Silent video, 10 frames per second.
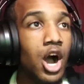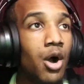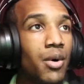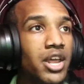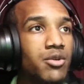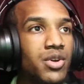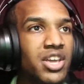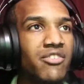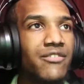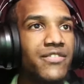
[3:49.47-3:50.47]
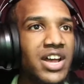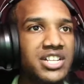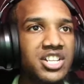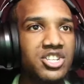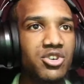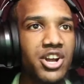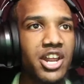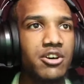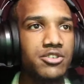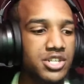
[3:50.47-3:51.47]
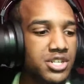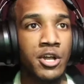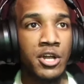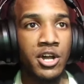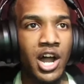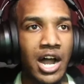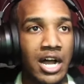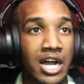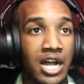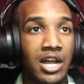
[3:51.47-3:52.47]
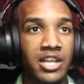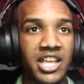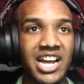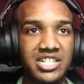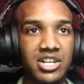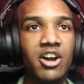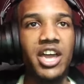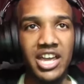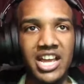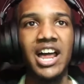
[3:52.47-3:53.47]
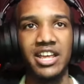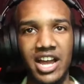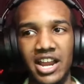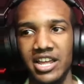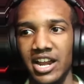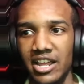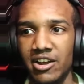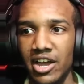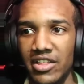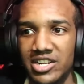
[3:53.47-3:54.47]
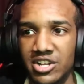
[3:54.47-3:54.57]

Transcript: Oh, wait, we can reflect the tornadoes. Ah! Yes! Okay, got it, got it, got it. Okay, that's